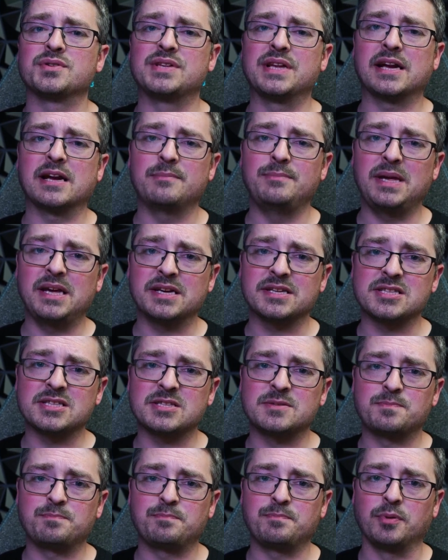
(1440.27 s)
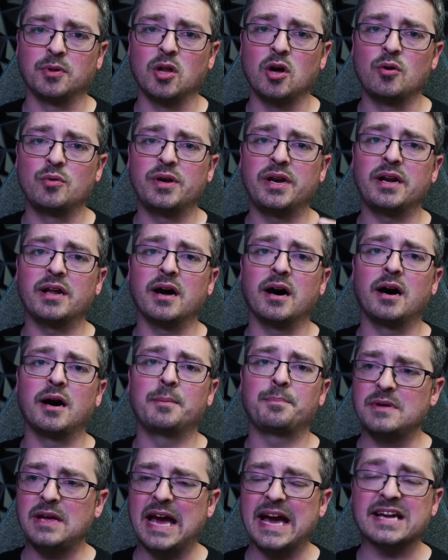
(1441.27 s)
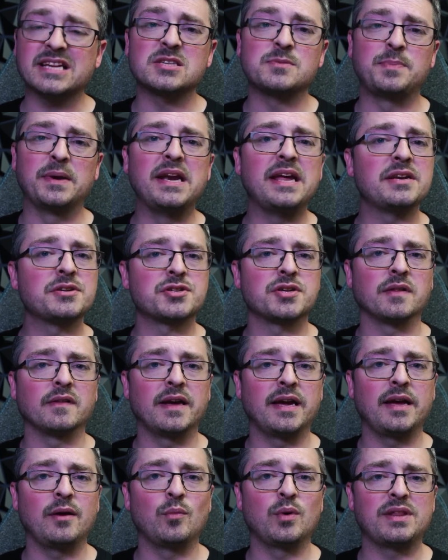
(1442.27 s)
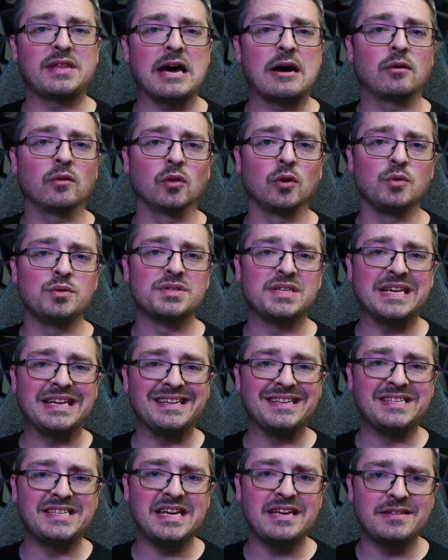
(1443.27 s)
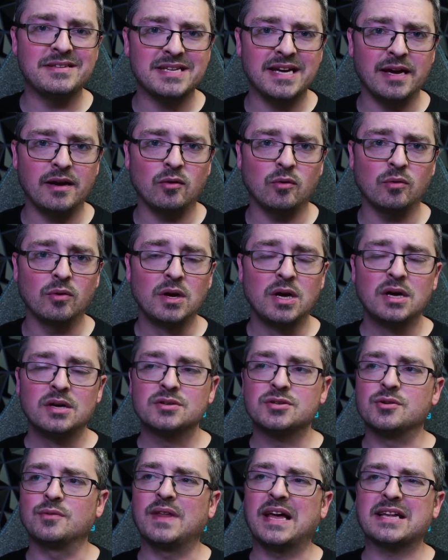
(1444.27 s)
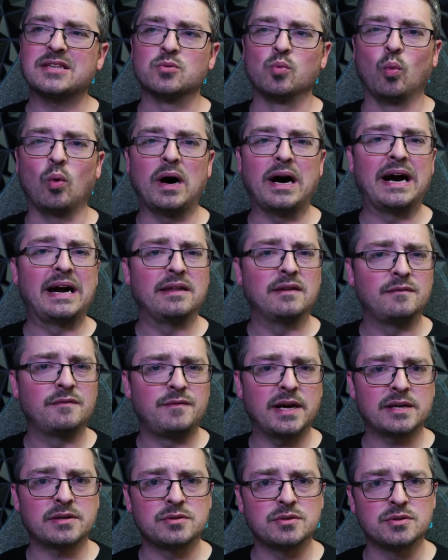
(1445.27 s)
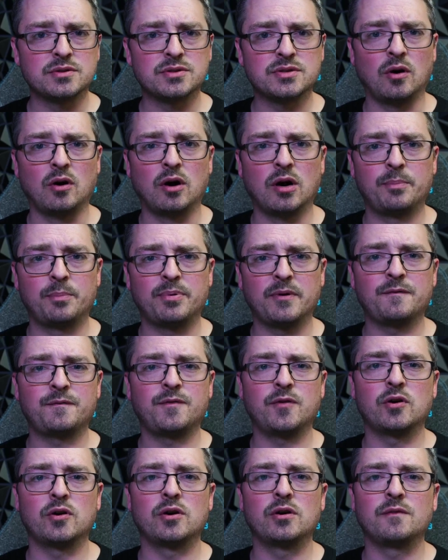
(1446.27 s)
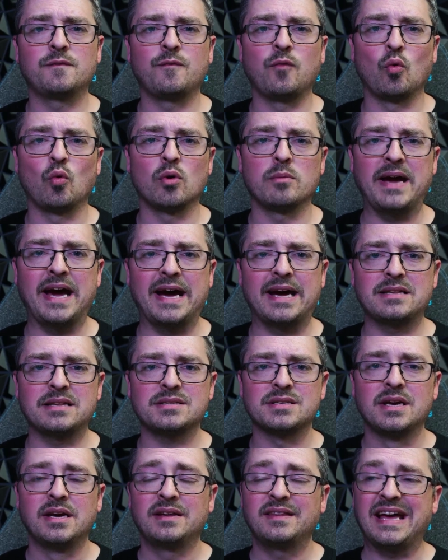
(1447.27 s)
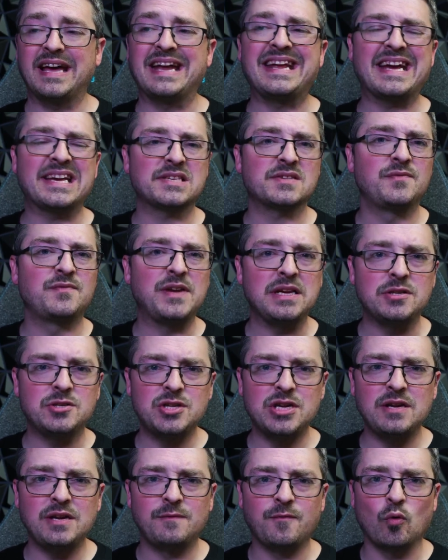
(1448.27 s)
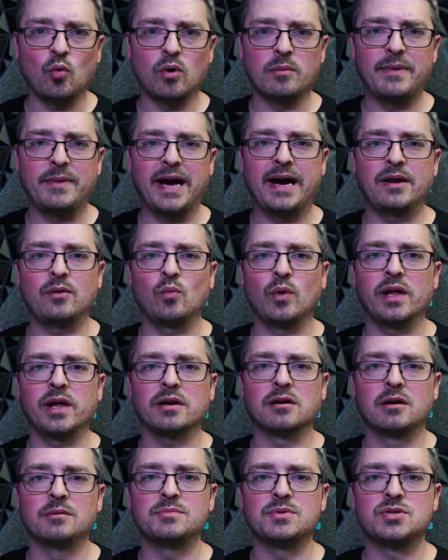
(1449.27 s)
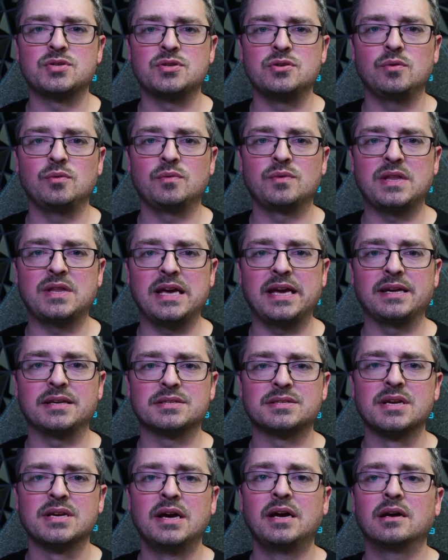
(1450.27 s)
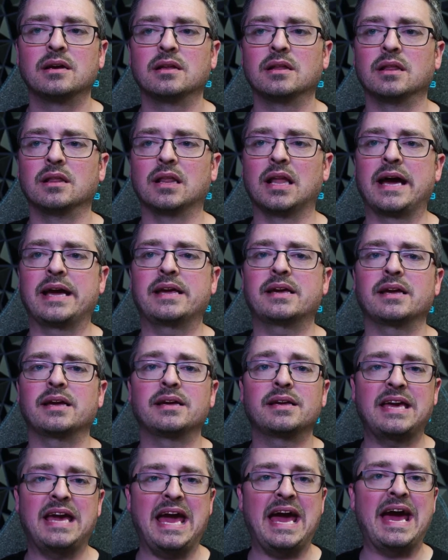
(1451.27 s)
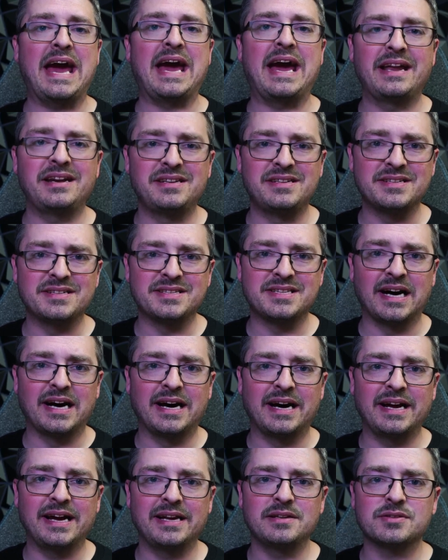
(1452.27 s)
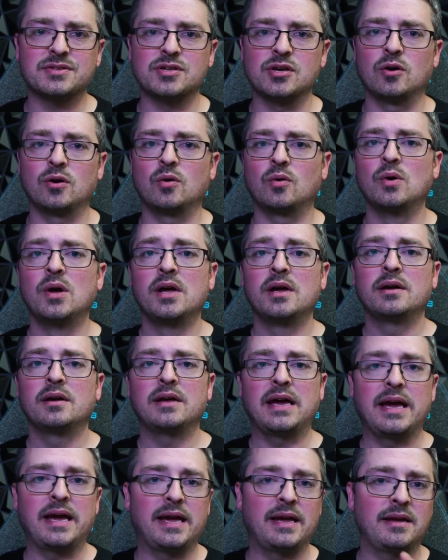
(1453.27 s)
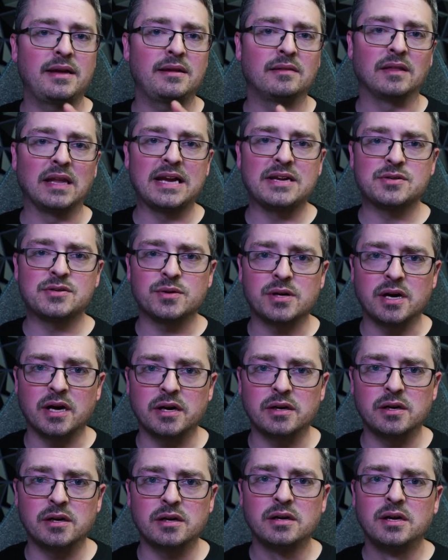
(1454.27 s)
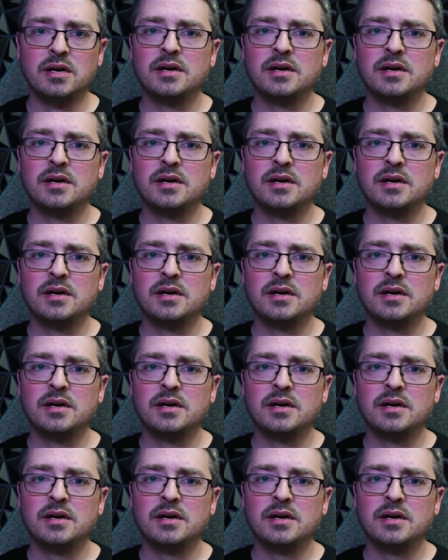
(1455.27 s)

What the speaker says: that can be exploded up exponentially without losing detail. So that's why the vectors are preferred formats, that SVG format, when it comes to things like CAD design. So a laser cutter,